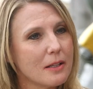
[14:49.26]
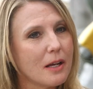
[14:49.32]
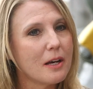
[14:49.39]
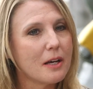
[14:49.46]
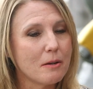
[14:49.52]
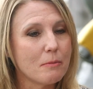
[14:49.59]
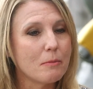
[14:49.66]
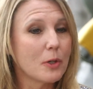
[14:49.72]

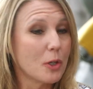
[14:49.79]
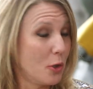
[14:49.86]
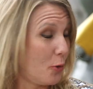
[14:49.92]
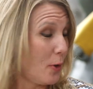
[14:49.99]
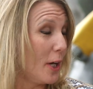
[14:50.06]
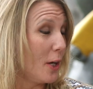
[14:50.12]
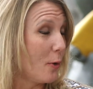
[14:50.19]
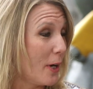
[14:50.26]
Um,
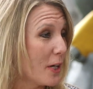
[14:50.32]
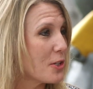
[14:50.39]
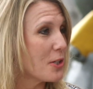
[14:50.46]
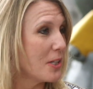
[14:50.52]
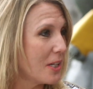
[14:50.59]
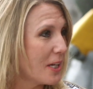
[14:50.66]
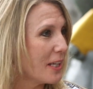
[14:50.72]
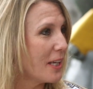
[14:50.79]
great
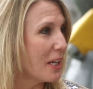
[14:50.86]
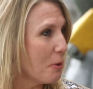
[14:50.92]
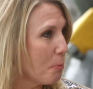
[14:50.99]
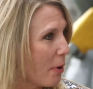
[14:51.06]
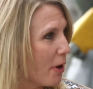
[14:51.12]
question, and again,